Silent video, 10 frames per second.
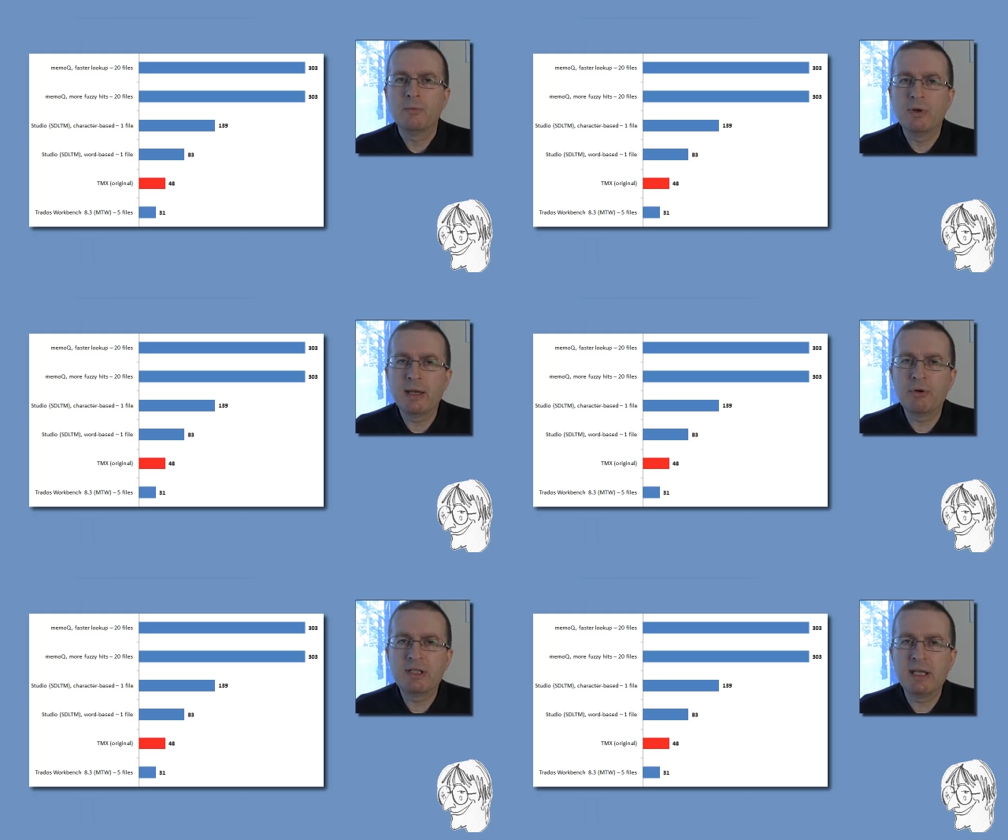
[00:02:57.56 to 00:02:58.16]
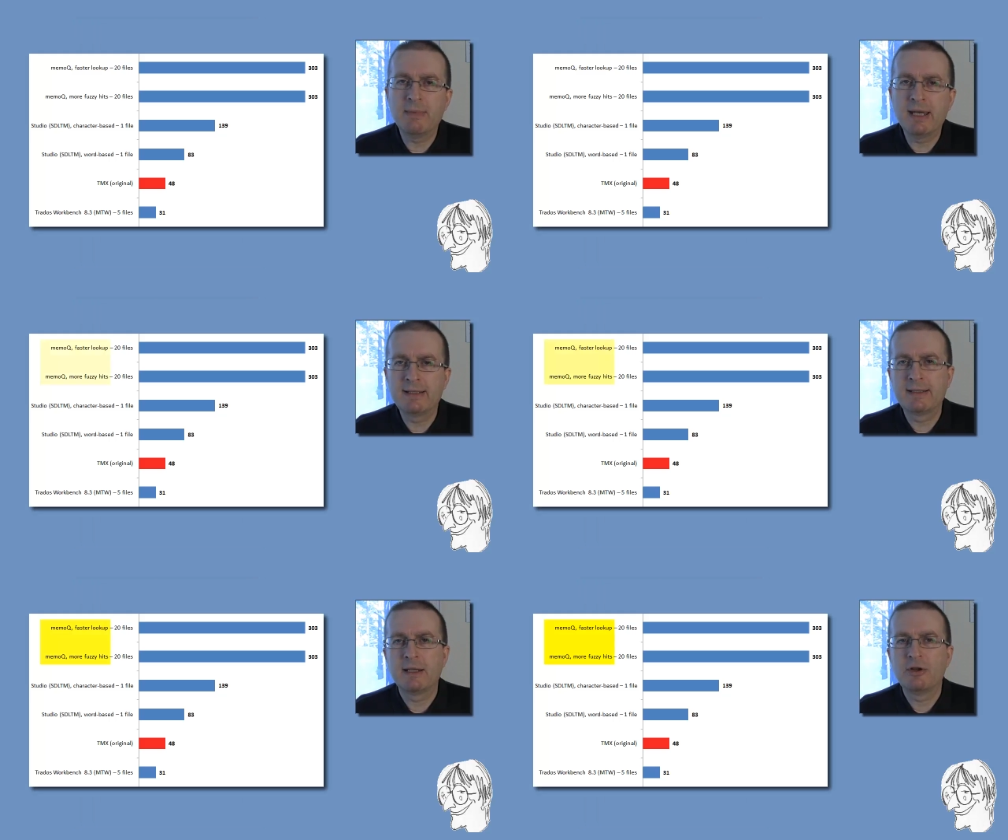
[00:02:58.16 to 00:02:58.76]
With our
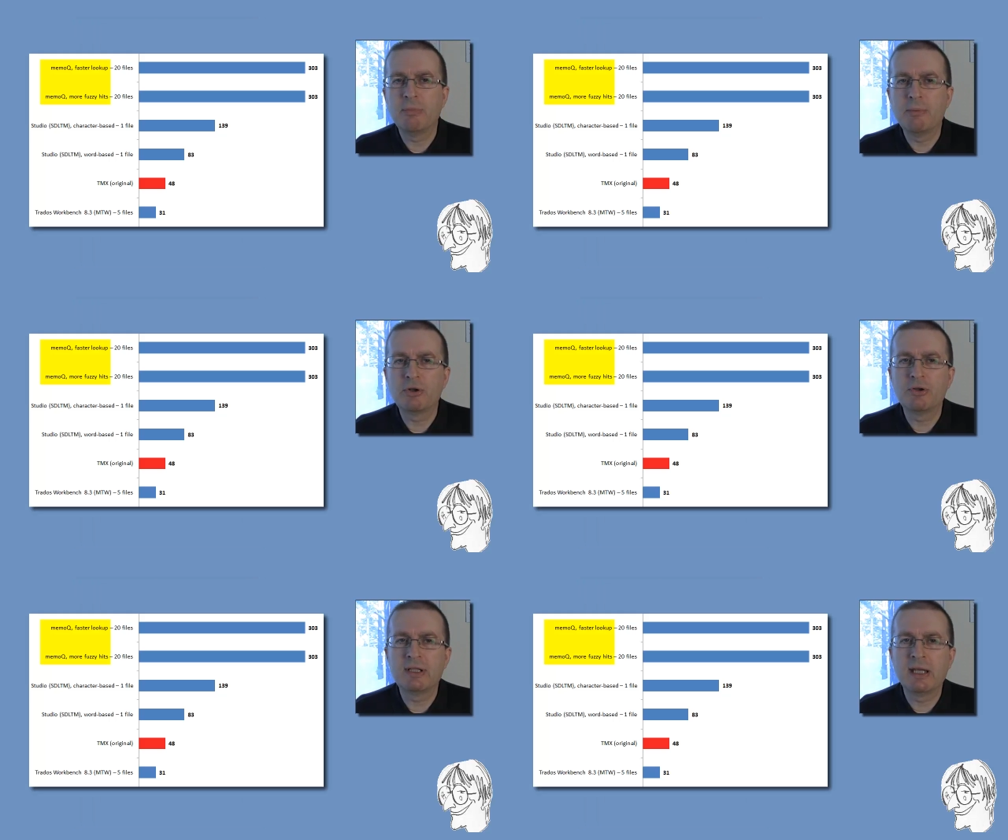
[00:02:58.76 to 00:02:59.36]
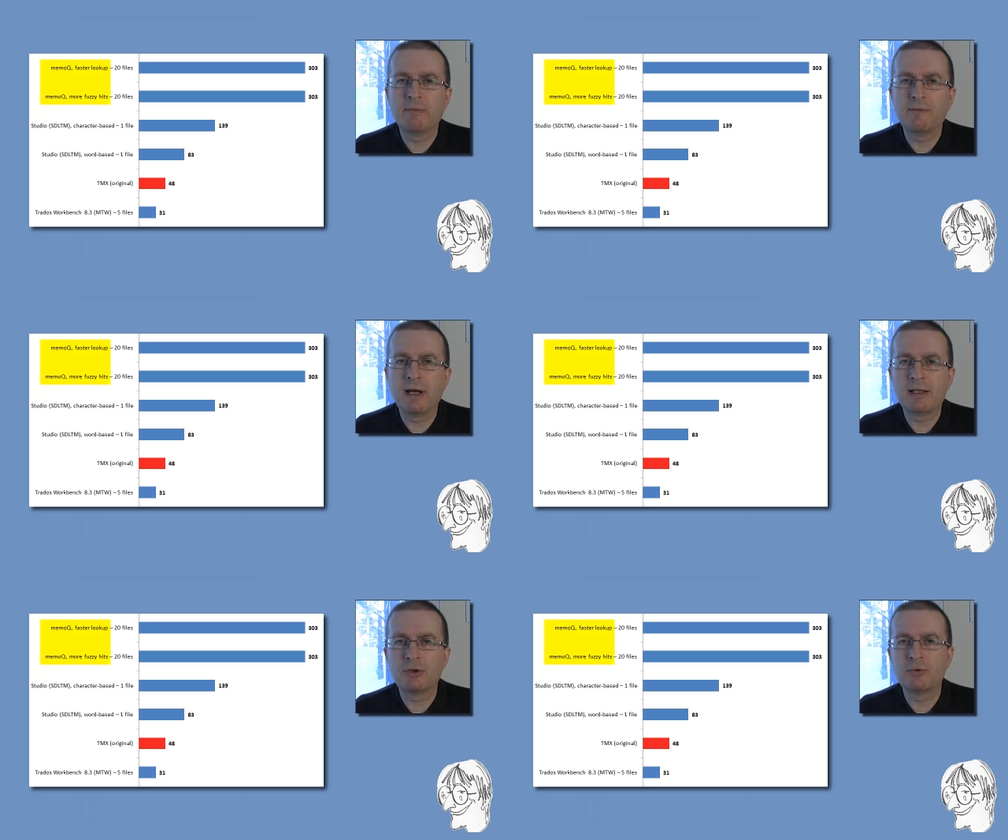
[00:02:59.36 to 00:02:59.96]
TMX, the MemoQTM
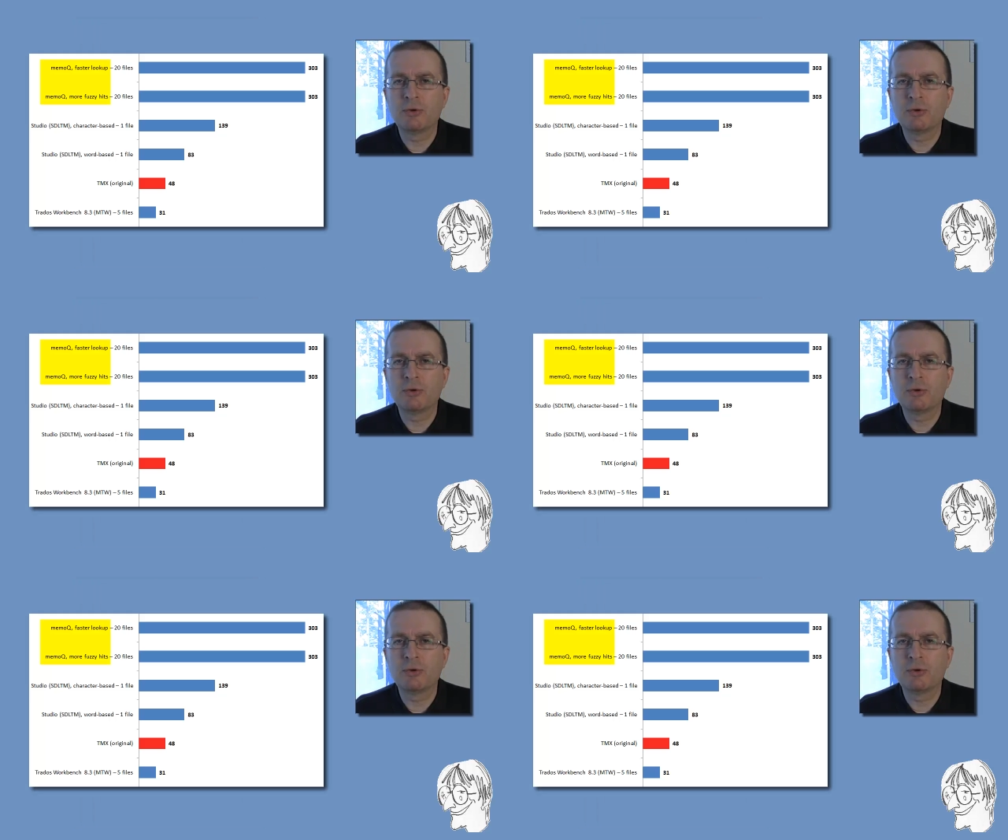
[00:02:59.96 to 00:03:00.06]
files